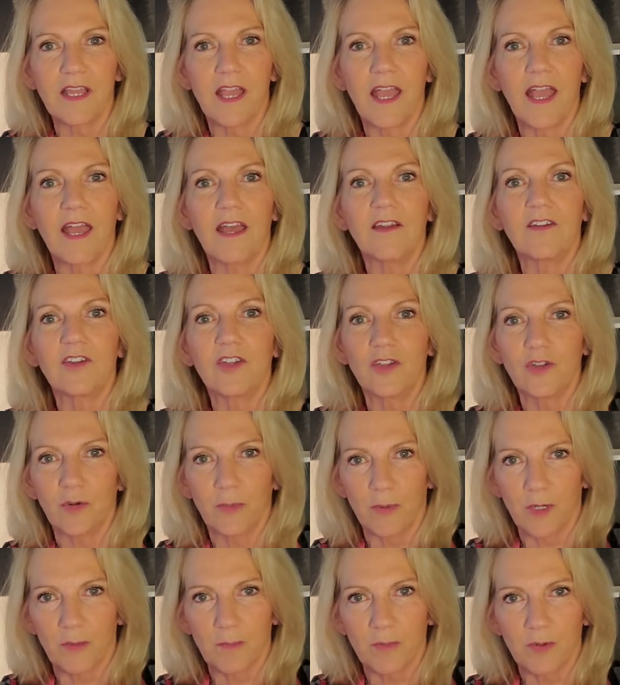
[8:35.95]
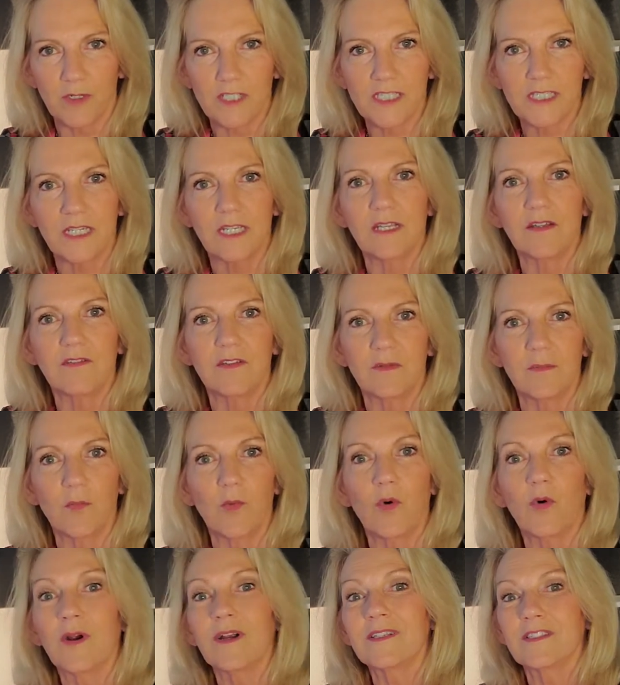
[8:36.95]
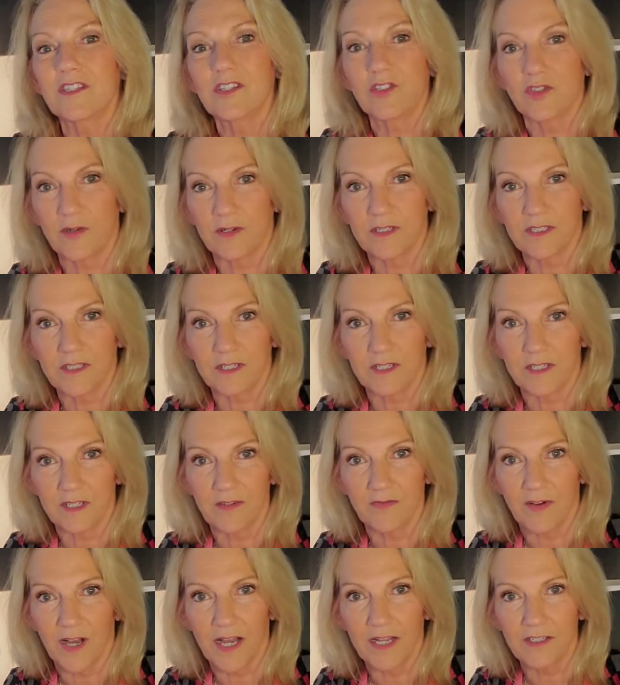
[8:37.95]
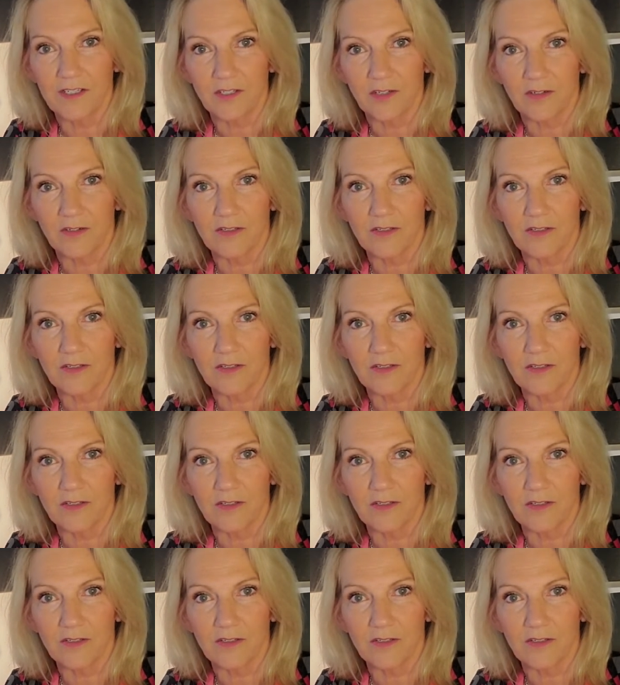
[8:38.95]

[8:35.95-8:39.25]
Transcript: and you'll be perceived more as a trusted advisor.